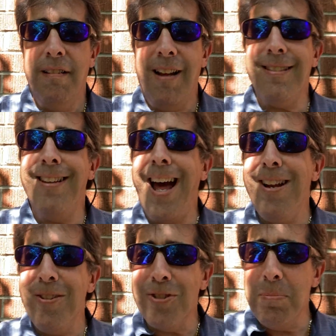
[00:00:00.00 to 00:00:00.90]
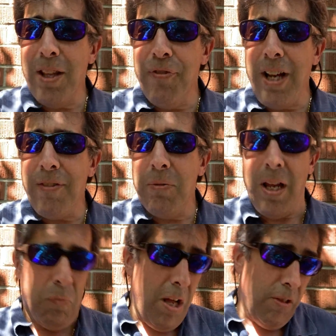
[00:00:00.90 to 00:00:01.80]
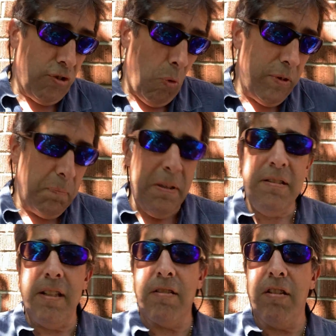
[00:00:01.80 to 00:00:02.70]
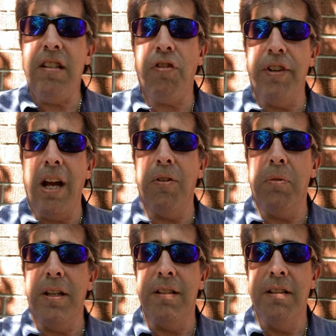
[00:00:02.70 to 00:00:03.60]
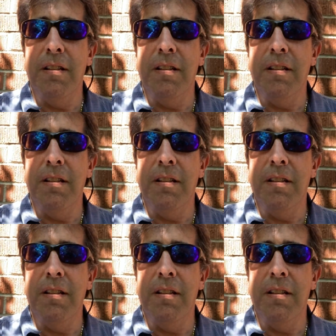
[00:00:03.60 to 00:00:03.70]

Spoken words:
I said, how do you know there's going to be a 3-hour wait? Well, it's always busy. It's at least 3-hour wait.